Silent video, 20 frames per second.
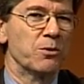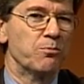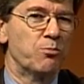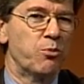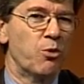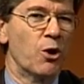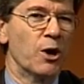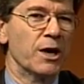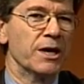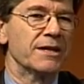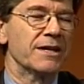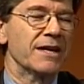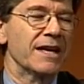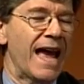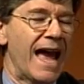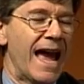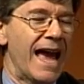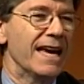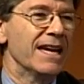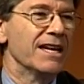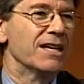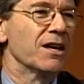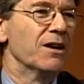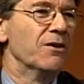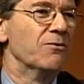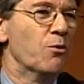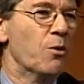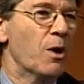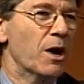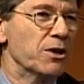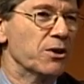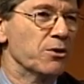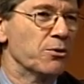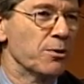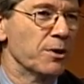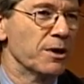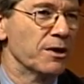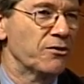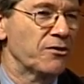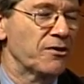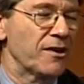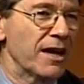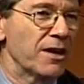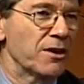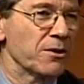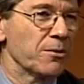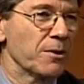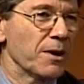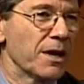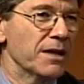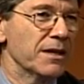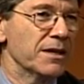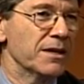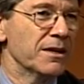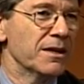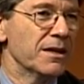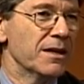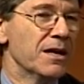0.8 of 1 degree centigrade.